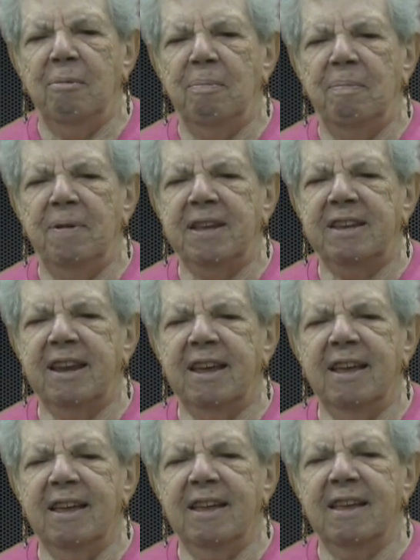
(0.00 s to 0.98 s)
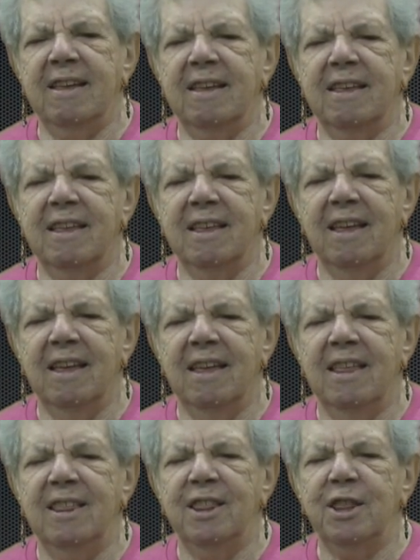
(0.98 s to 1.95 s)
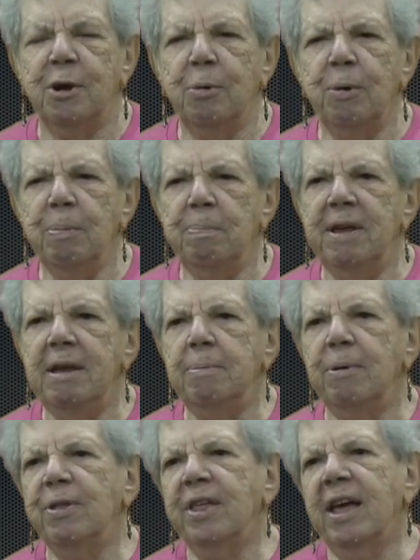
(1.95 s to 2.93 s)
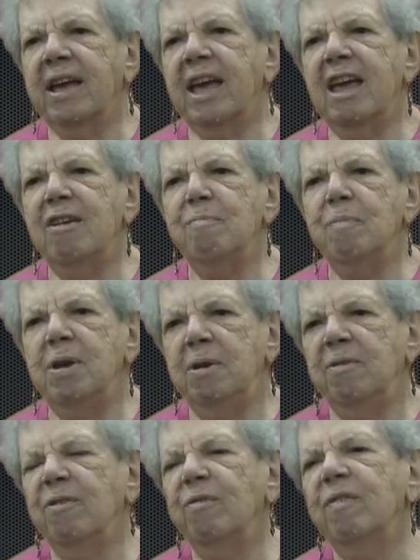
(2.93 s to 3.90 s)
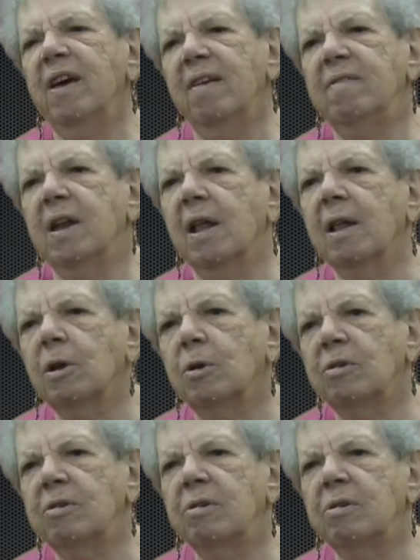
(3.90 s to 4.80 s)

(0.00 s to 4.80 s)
but there were people that gave me $5,